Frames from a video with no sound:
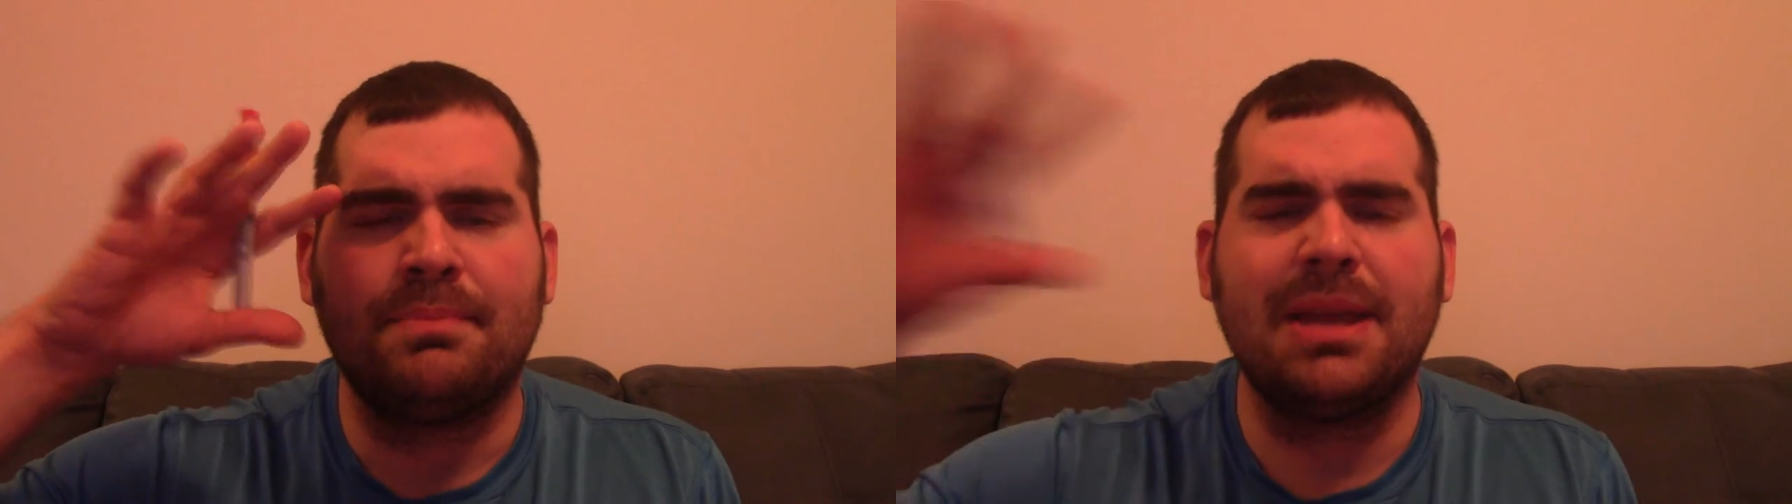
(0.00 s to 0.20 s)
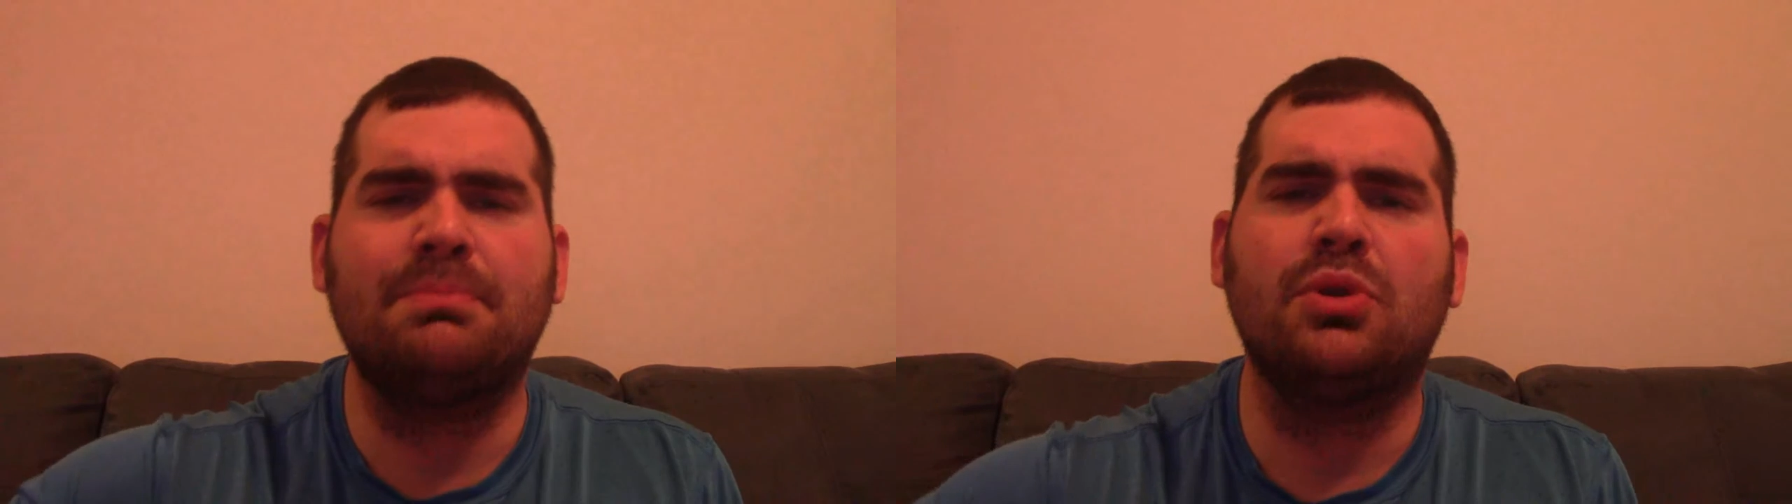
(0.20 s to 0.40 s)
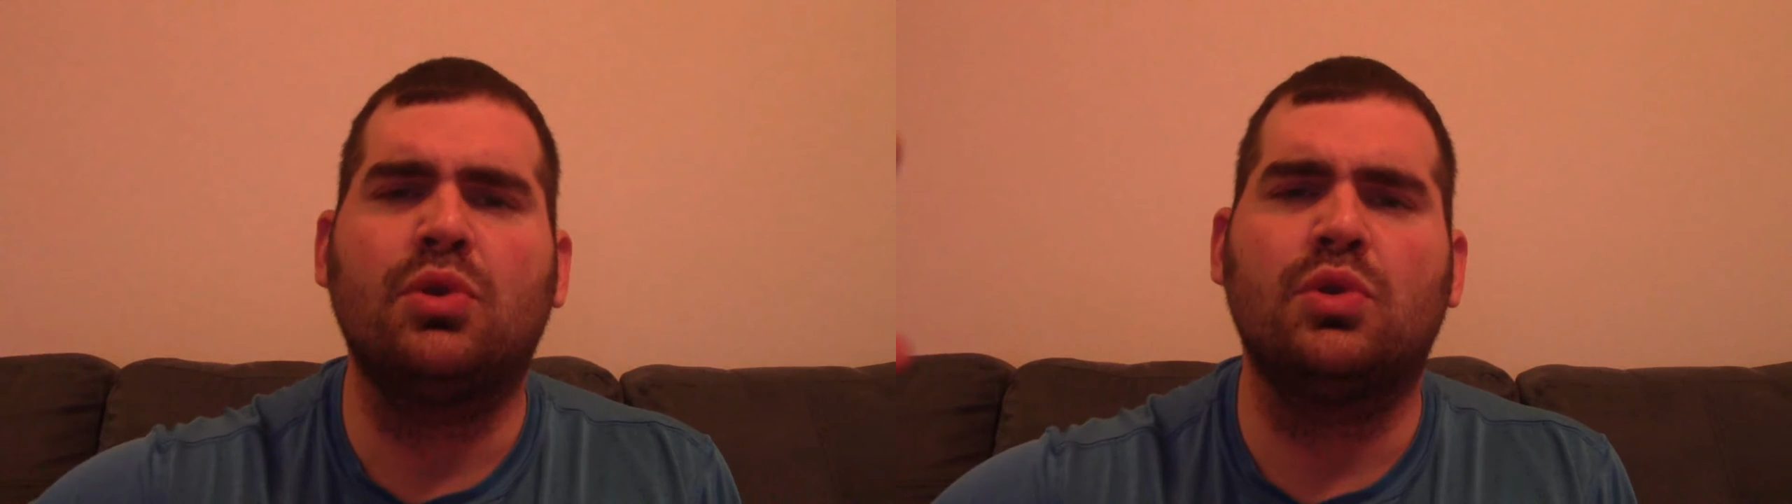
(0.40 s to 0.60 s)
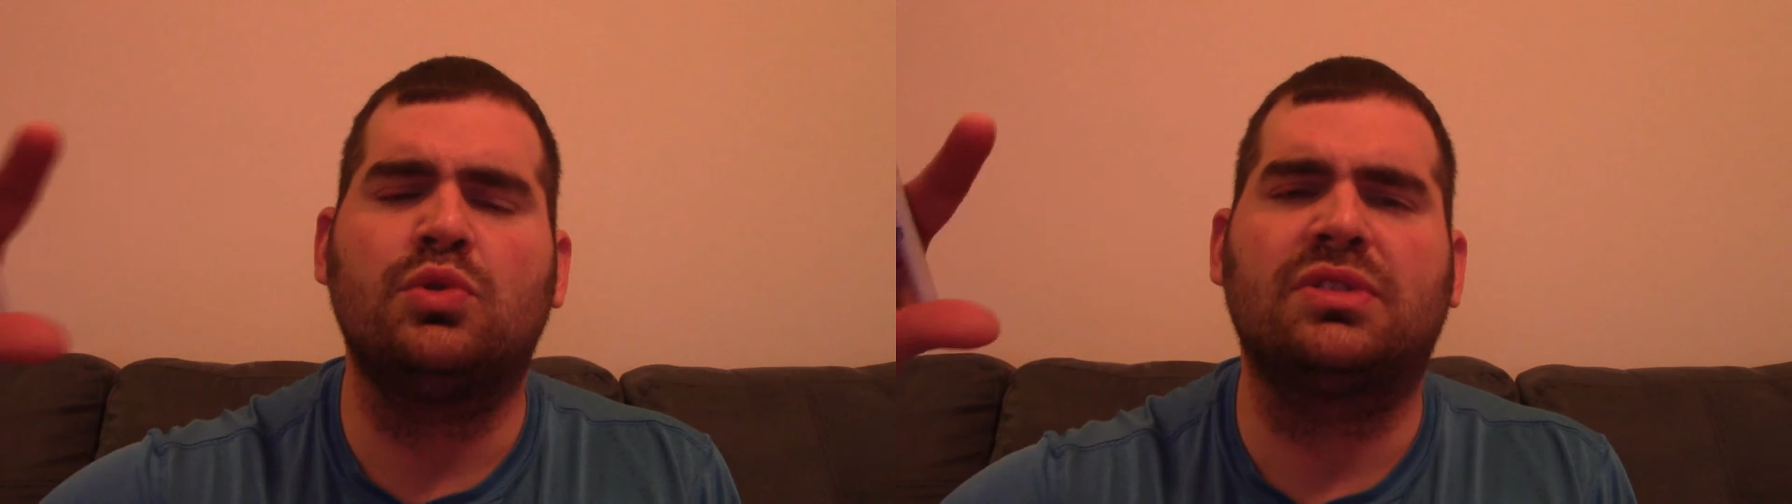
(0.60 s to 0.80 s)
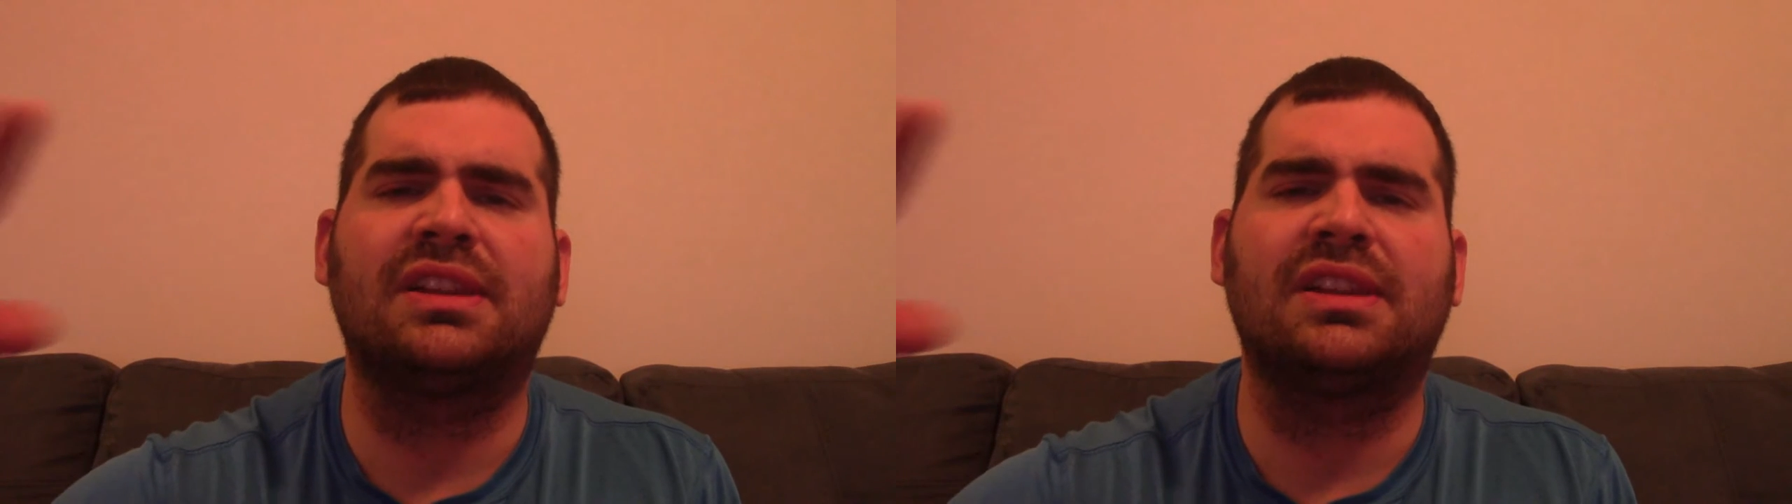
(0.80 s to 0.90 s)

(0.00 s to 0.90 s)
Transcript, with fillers: people whose